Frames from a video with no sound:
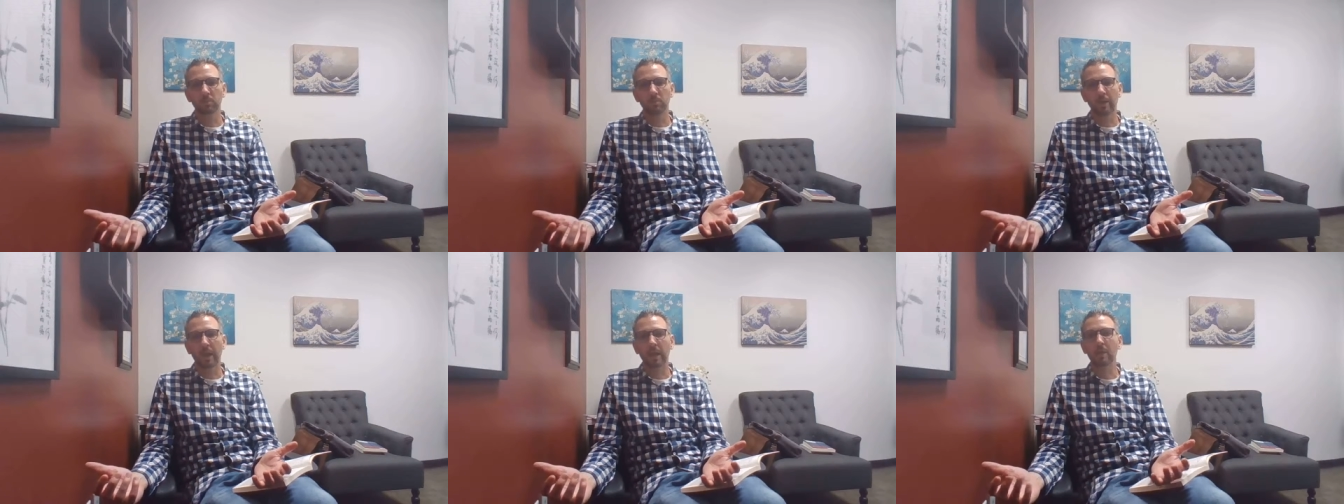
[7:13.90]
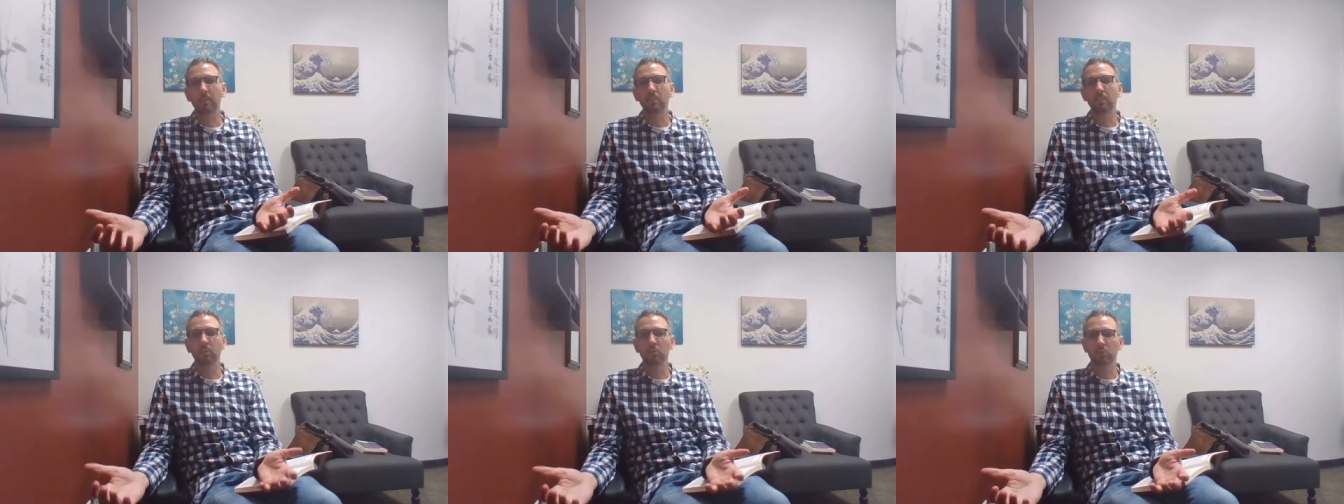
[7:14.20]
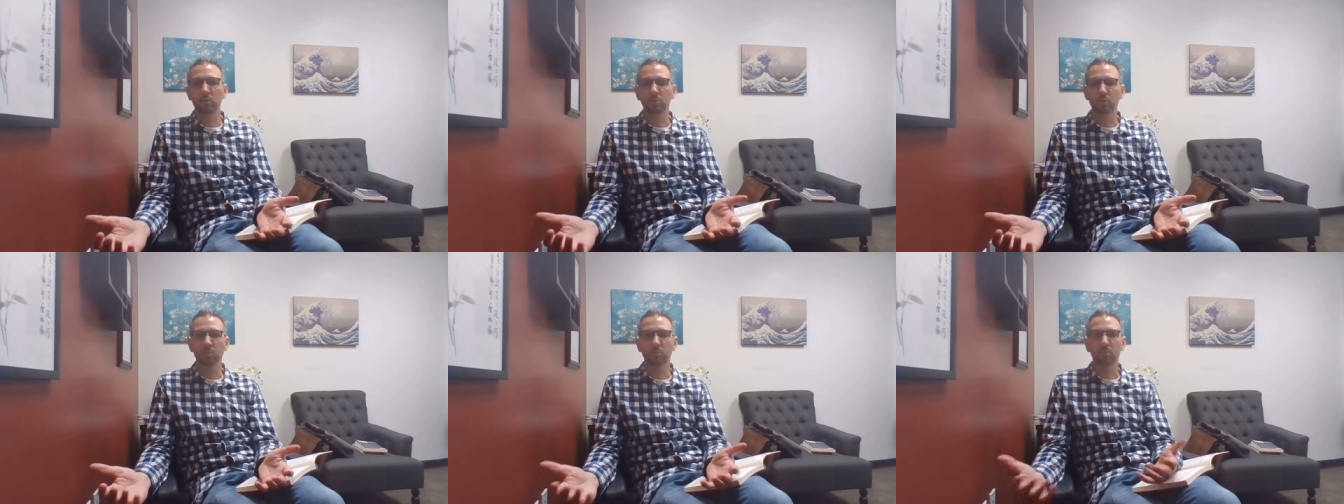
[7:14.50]
APU
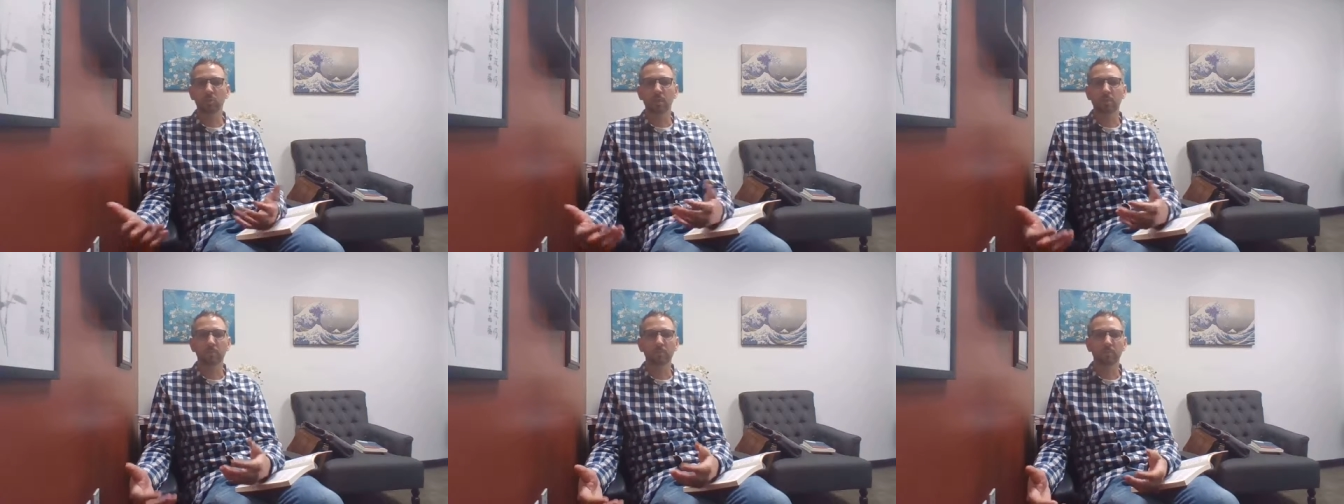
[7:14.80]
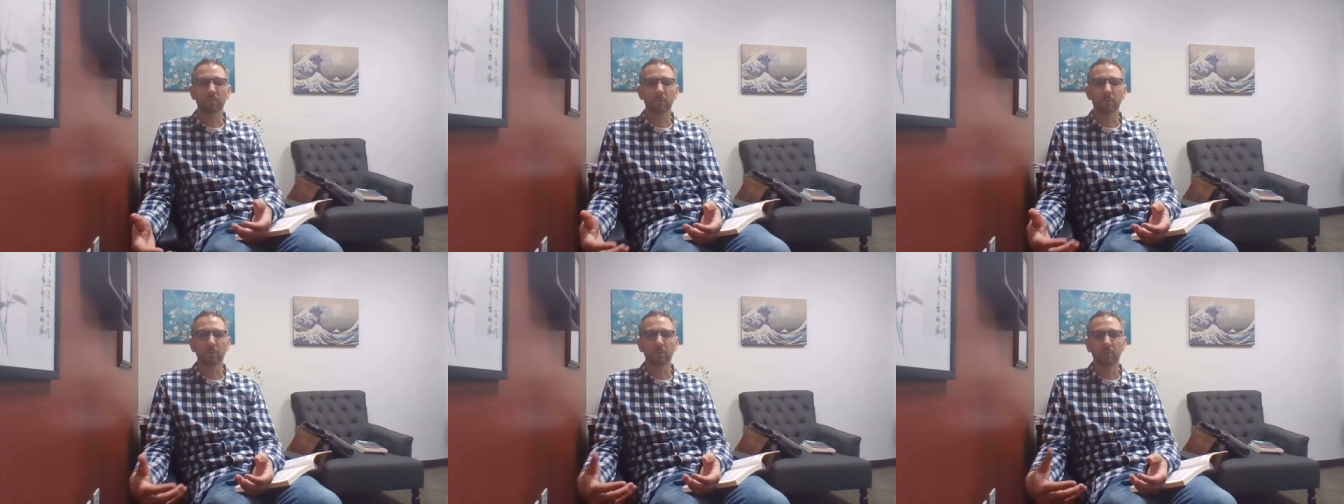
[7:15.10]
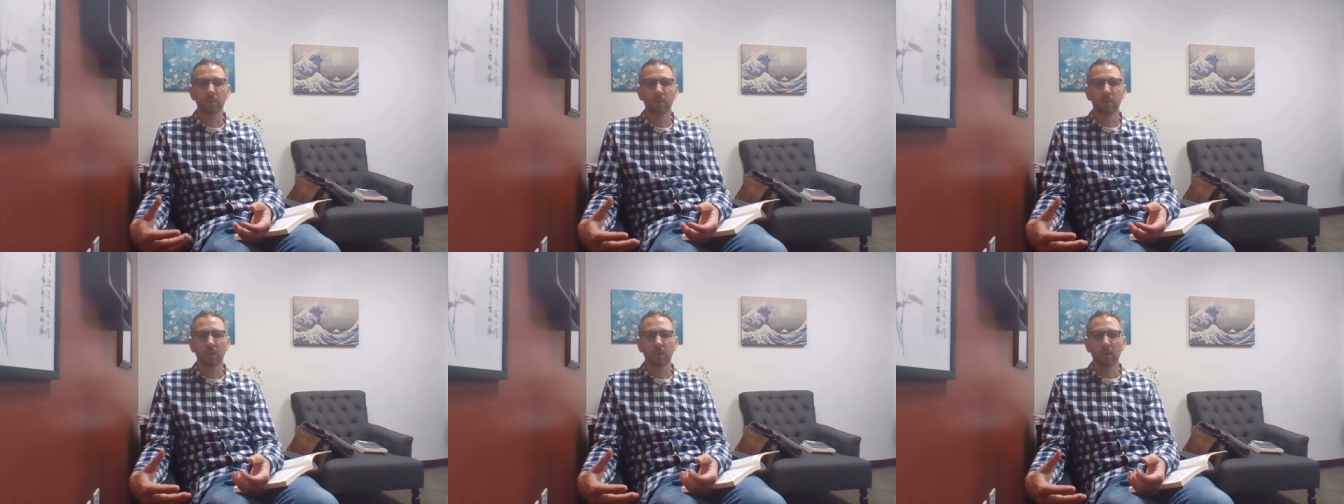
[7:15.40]
students come from
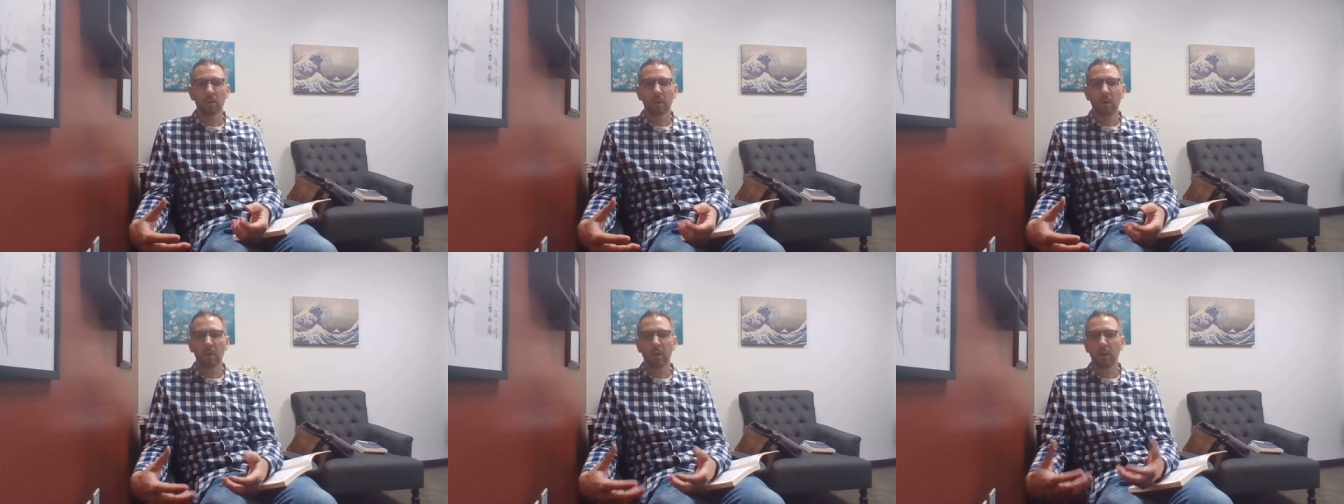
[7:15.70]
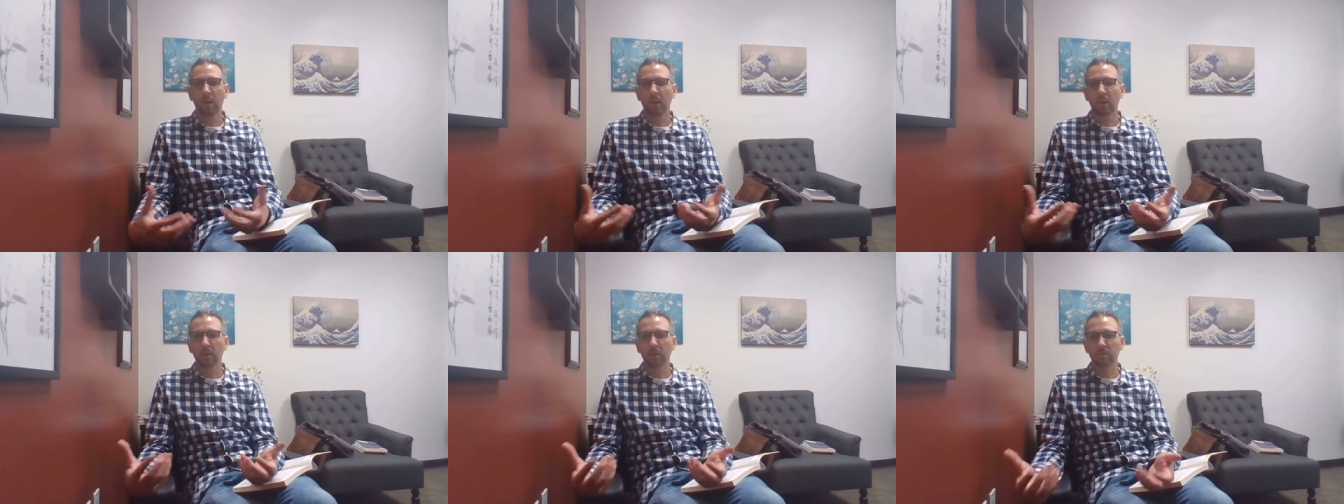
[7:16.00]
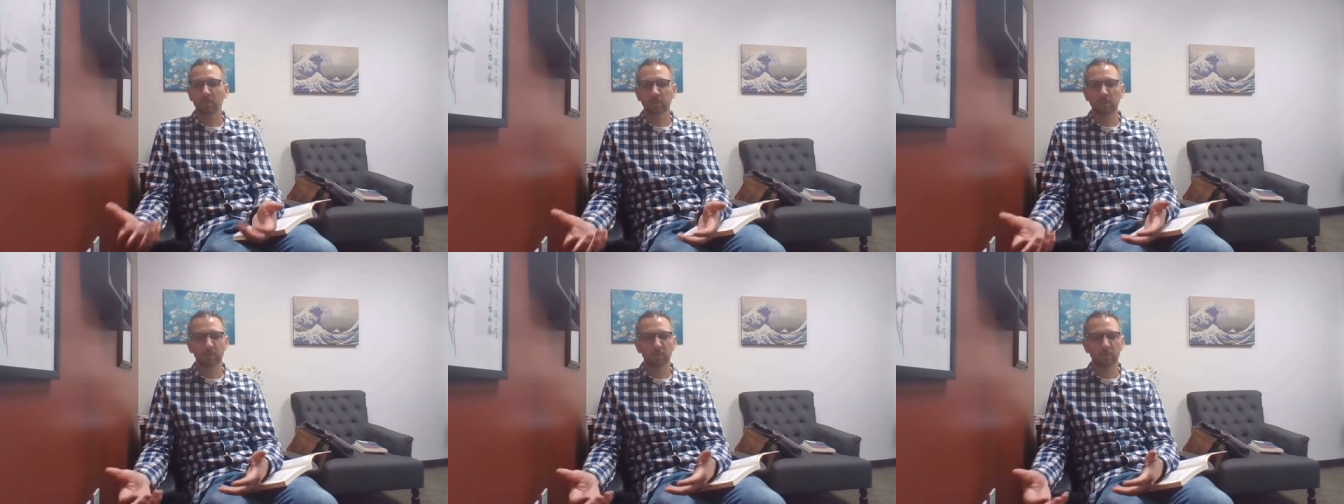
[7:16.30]
a lot of
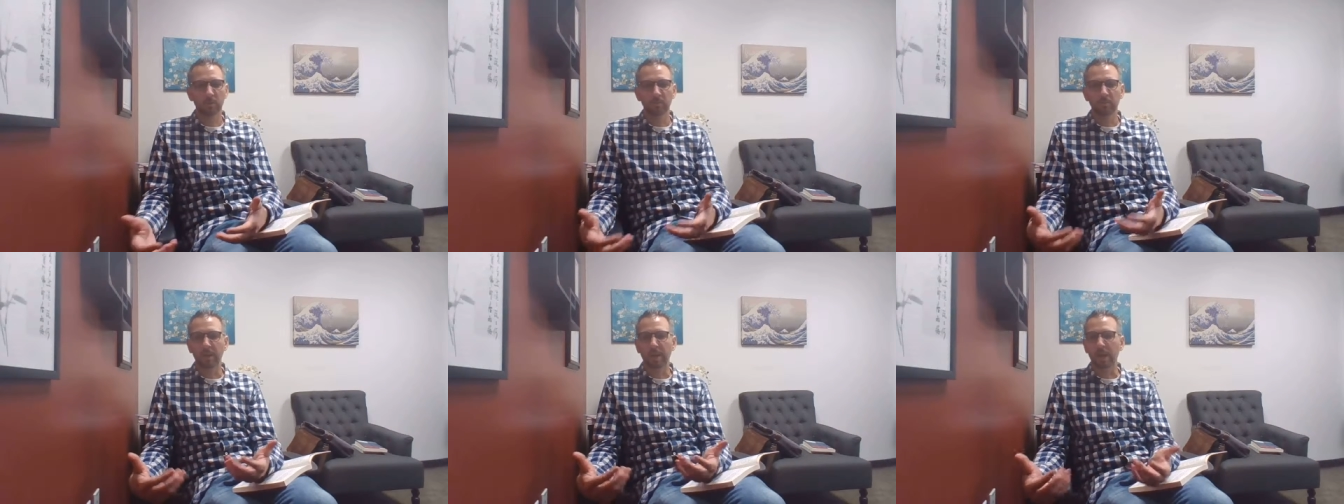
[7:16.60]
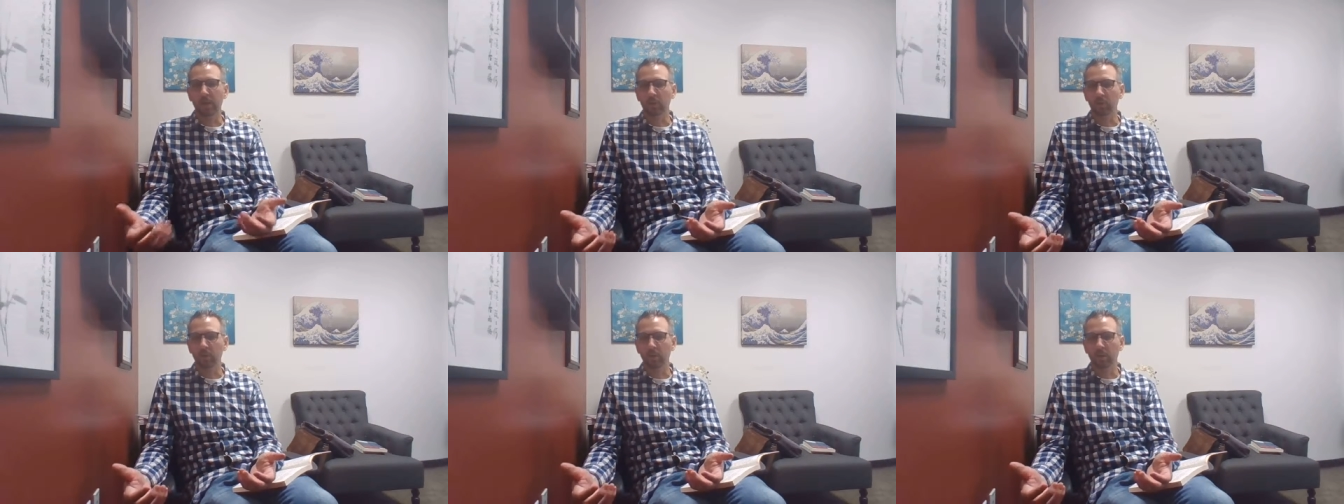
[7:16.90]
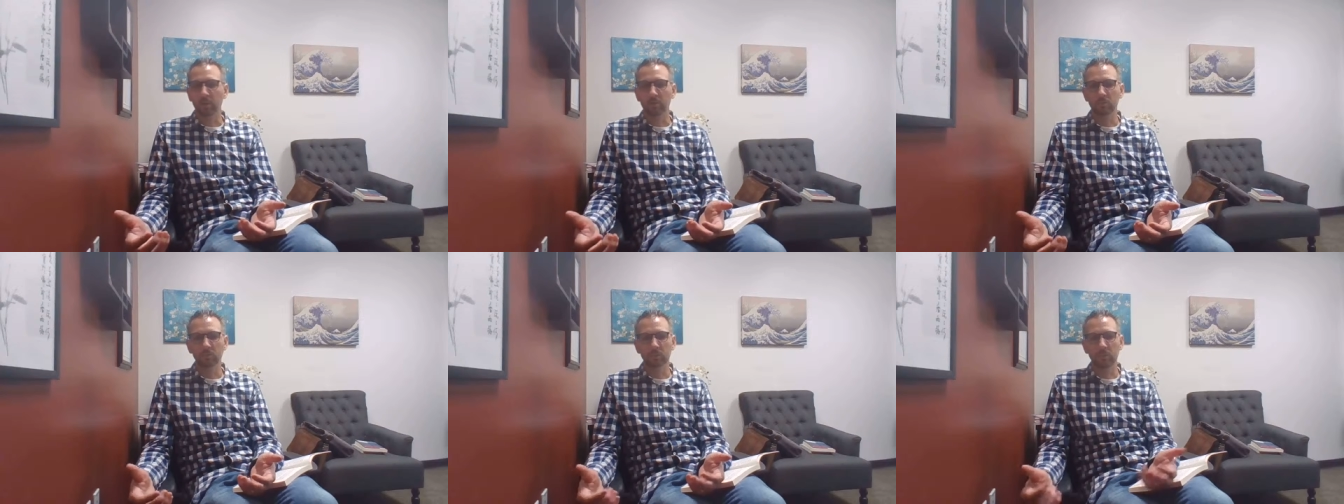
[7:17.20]
different
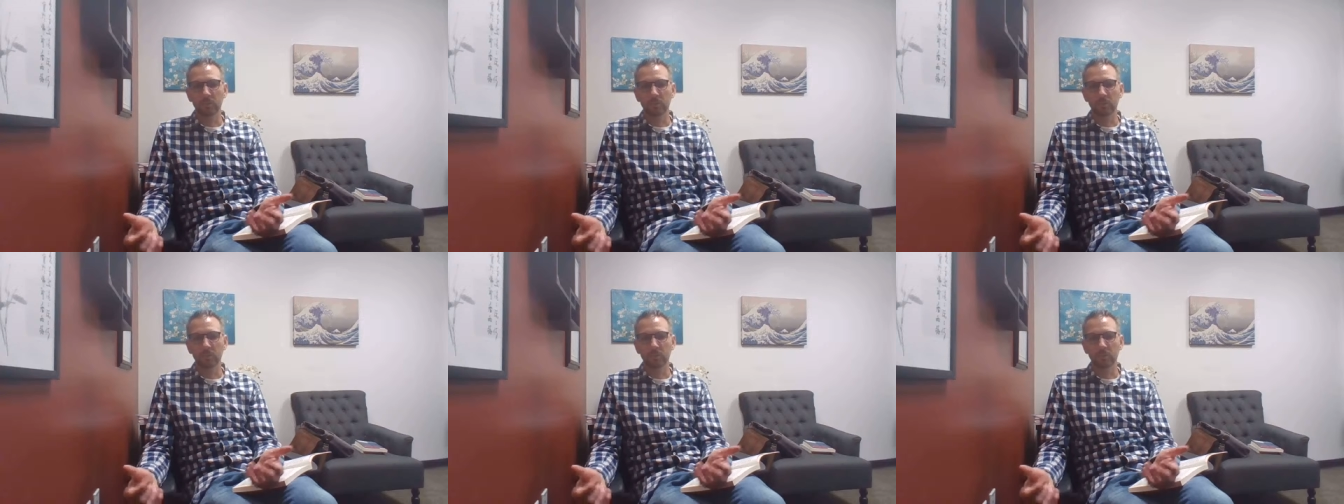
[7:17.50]
backgrounds,